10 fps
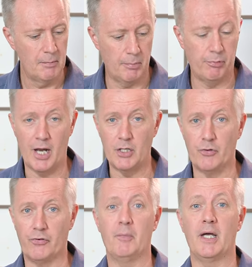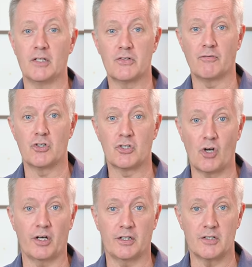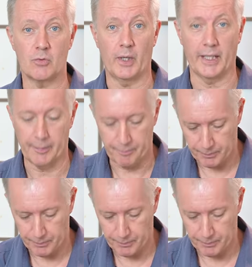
but brand new for me. So I've just got it this week.